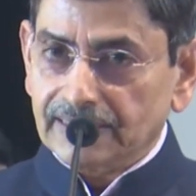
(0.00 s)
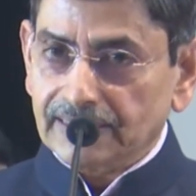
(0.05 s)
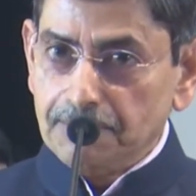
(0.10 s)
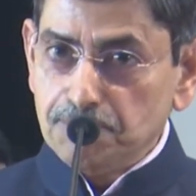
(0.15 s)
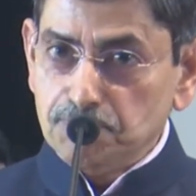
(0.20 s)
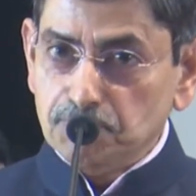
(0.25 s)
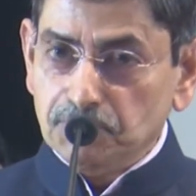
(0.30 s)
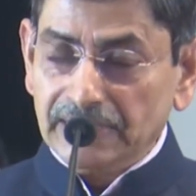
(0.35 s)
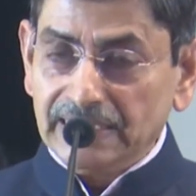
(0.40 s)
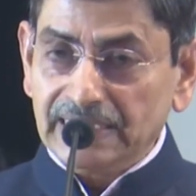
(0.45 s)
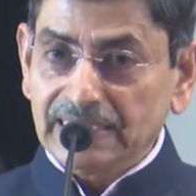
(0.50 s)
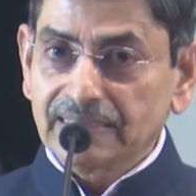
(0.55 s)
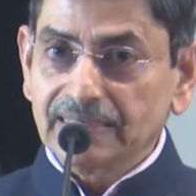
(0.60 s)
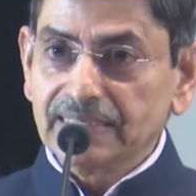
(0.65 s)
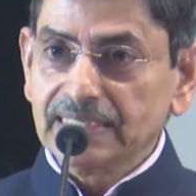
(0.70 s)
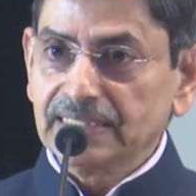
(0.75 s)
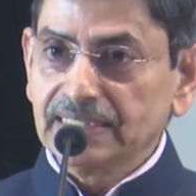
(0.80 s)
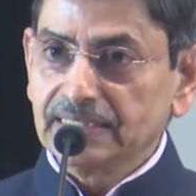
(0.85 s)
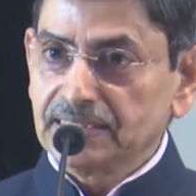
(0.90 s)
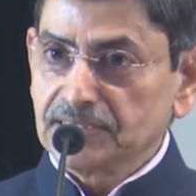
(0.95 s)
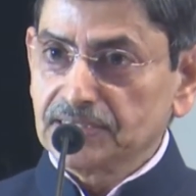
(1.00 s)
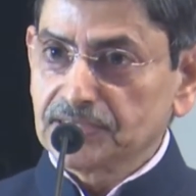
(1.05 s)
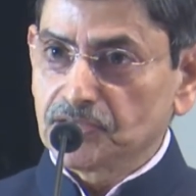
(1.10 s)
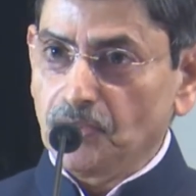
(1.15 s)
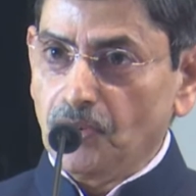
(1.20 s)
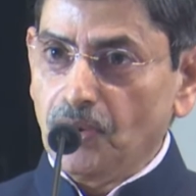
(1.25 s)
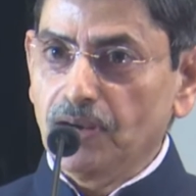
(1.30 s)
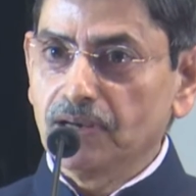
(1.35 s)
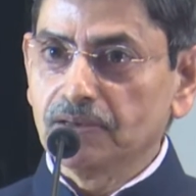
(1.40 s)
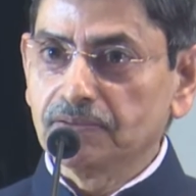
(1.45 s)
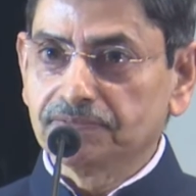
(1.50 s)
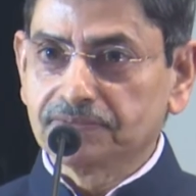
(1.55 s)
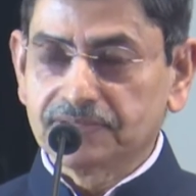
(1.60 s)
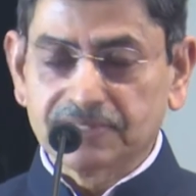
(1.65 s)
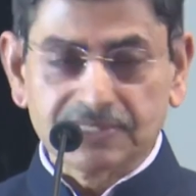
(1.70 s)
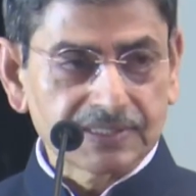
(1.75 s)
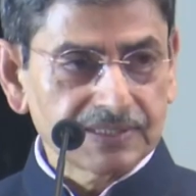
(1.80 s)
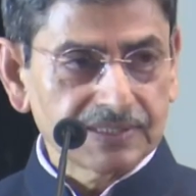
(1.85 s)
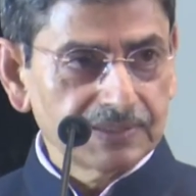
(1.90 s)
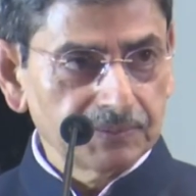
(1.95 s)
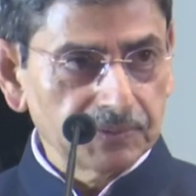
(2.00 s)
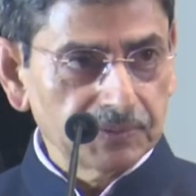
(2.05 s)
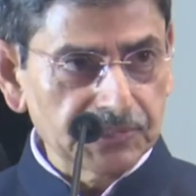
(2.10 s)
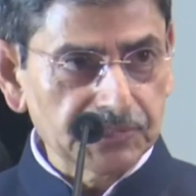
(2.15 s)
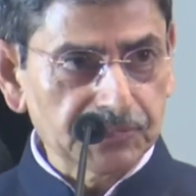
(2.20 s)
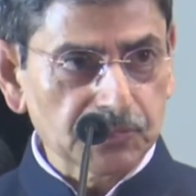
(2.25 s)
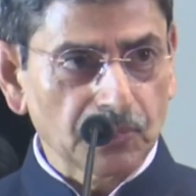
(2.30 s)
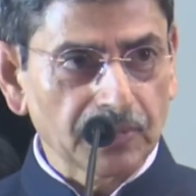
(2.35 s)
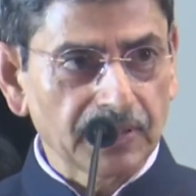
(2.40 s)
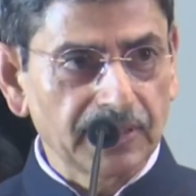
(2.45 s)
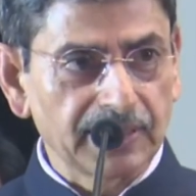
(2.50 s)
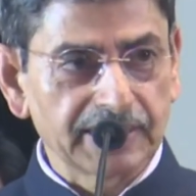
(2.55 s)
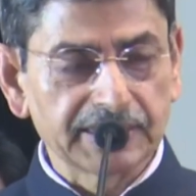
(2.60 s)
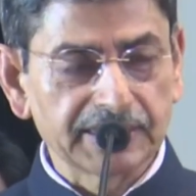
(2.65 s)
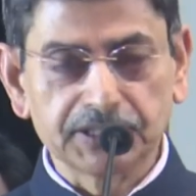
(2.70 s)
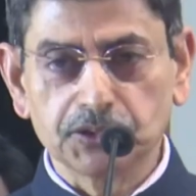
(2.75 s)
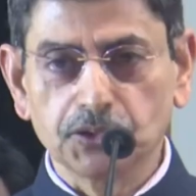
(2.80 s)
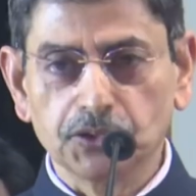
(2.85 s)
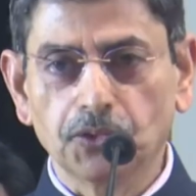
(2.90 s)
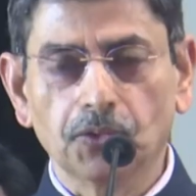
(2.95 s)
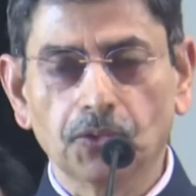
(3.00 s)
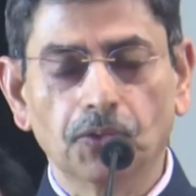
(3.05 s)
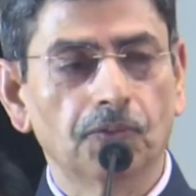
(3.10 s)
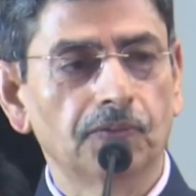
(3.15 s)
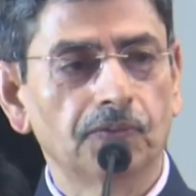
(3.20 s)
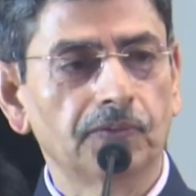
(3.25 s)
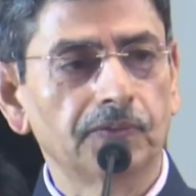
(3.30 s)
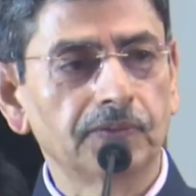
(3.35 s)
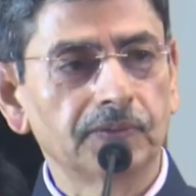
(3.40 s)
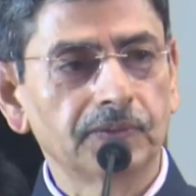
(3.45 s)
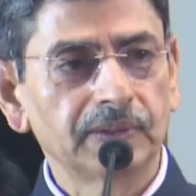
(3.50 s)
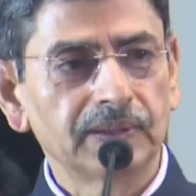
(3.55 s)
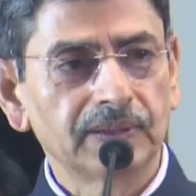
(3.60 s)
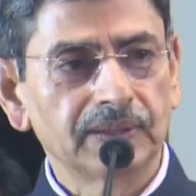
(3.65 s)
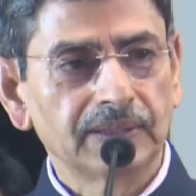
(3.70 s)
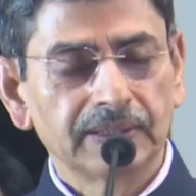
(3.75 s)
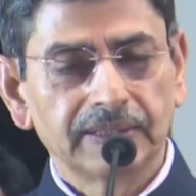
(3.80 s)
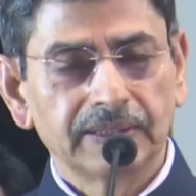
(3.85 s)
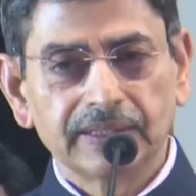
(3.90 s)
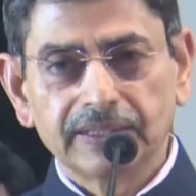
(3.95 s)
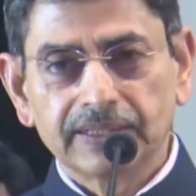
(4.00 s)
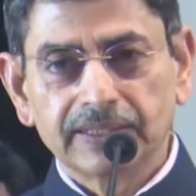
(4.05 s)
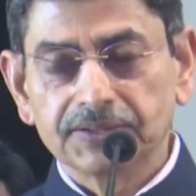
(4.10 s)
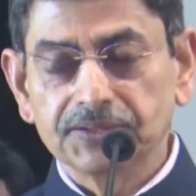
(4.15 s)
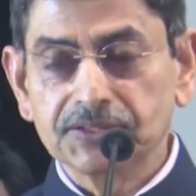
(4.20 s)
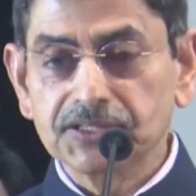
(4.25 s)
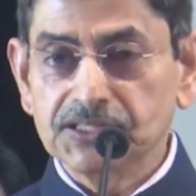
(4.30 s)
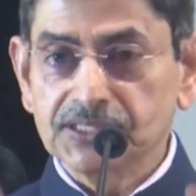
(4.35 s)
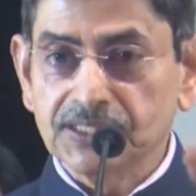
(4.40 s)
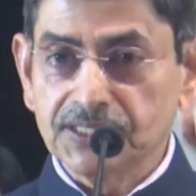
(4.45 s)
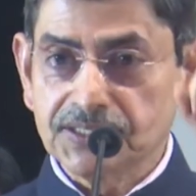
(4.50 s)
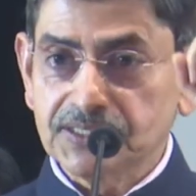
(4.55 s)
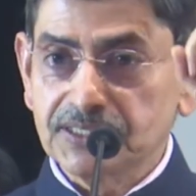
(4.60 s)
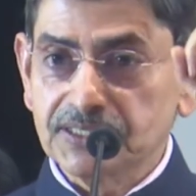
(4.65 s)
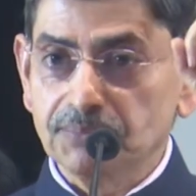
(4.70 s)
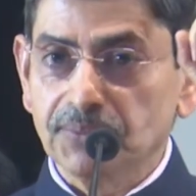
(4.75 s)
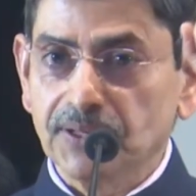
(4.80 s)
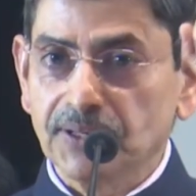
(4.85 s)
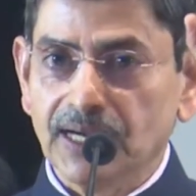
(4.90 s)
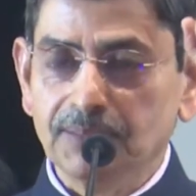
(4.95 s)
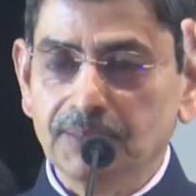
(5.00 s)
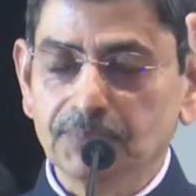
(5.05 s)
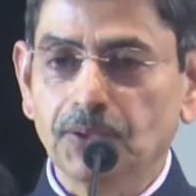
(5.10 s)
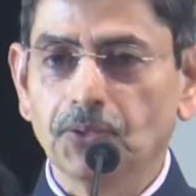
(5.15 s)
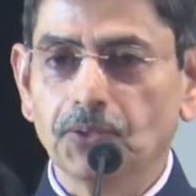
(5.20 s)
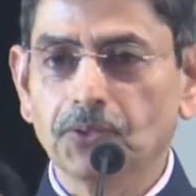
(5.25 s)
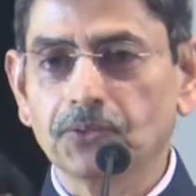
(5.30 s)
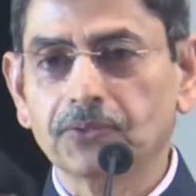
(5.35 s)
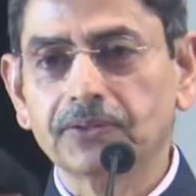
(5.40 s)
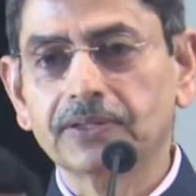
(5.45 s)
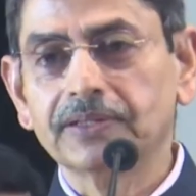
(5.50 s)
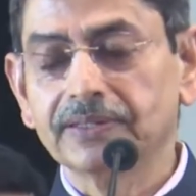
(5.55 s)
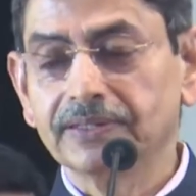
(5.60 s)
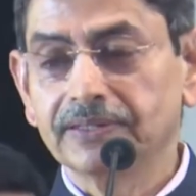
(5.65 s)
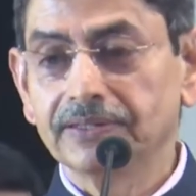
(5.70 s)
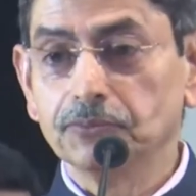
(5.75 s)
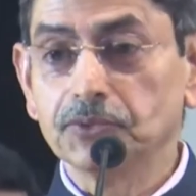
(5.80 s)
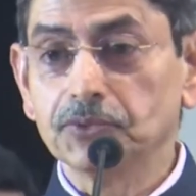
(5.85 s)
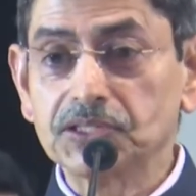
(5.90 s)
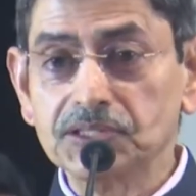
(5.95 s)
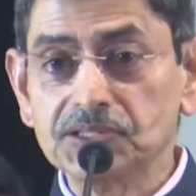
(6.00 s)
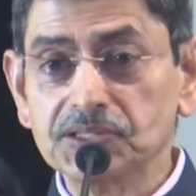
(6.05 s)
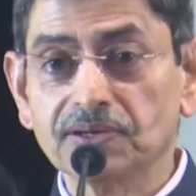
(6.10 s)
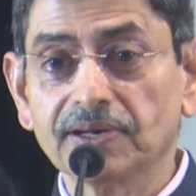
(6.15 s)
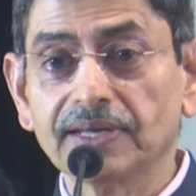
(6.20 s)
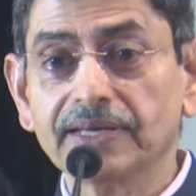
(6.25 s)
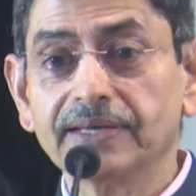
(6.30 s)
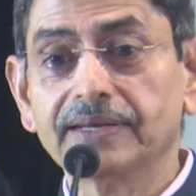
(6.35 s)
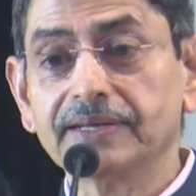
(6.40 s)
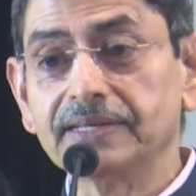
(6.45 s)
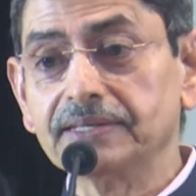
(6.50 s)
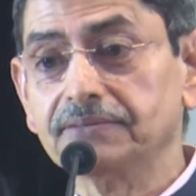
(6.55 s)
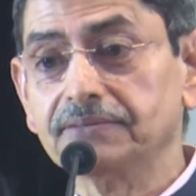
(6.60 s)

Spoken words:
completely dissolved his or her ego reaches the Brahmalok, which is rare